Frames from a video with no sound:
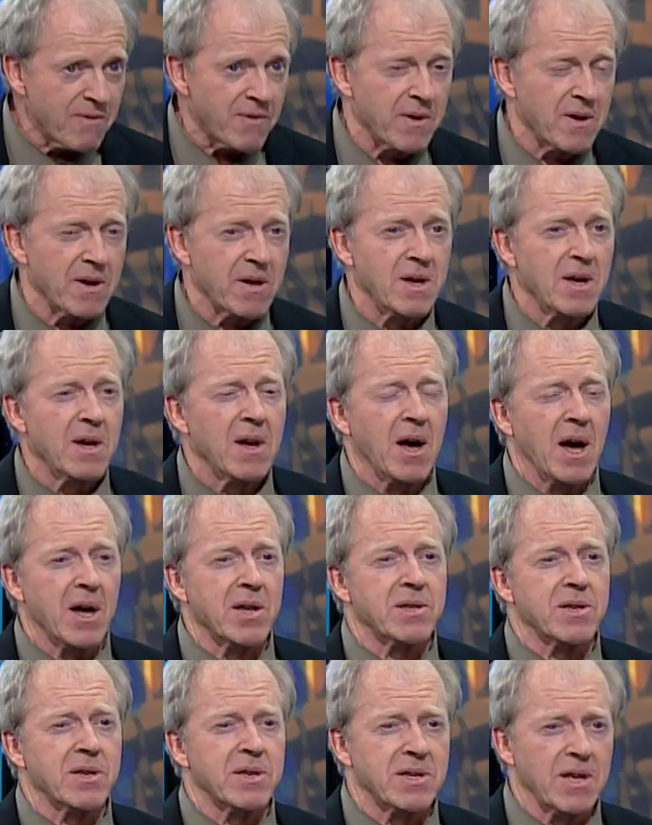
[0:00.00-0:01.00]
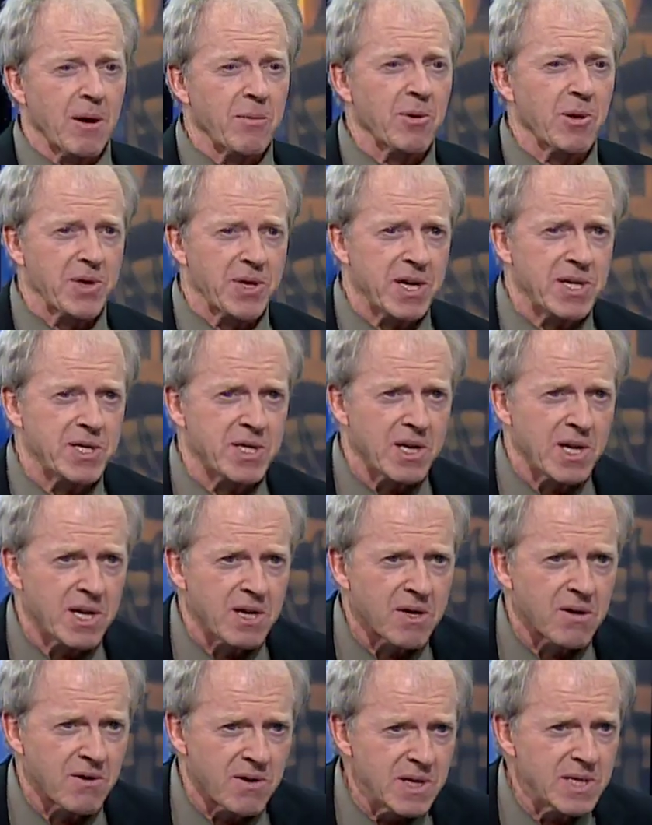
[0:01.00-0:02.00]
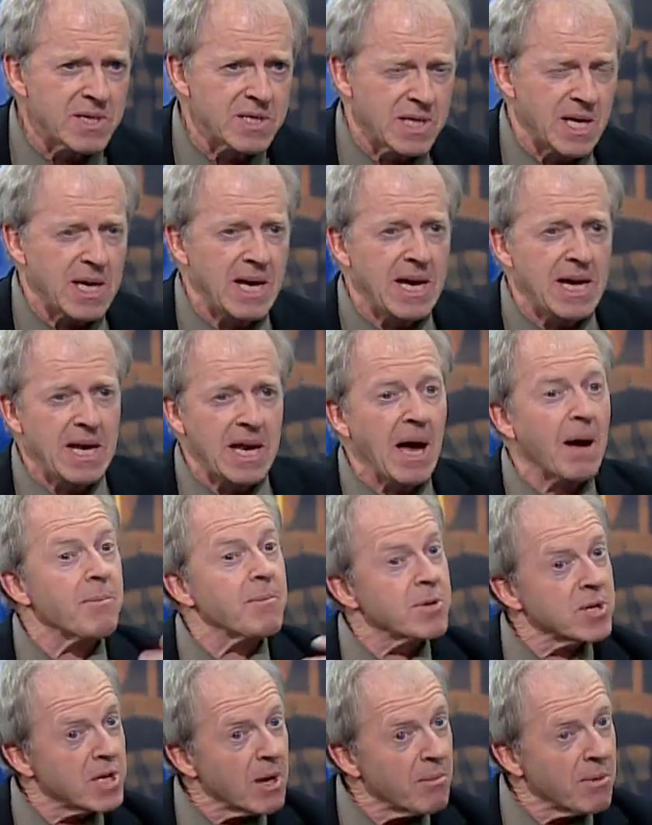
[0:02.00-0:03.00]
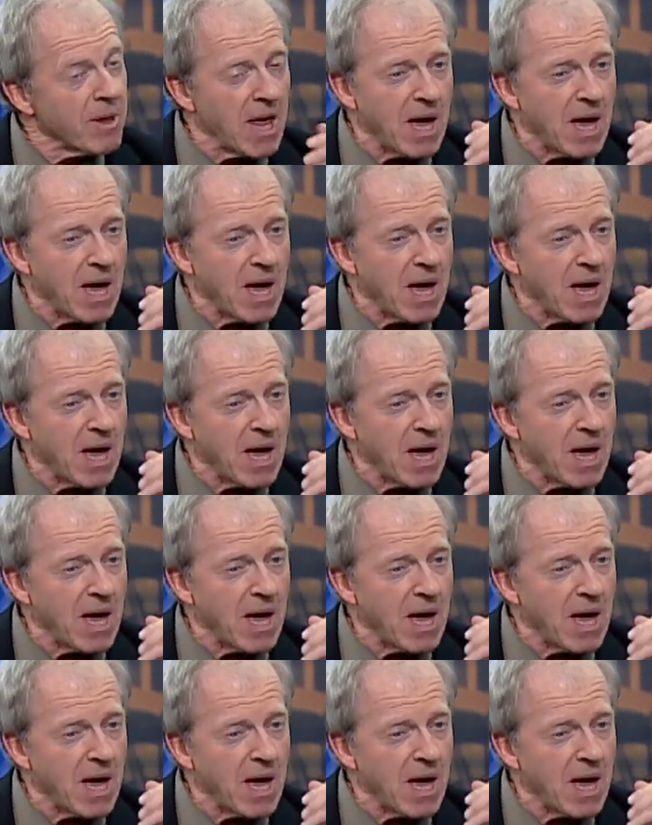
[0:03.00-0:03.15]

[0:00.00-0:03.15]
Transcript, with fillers: for a double-digit increase to eat up some of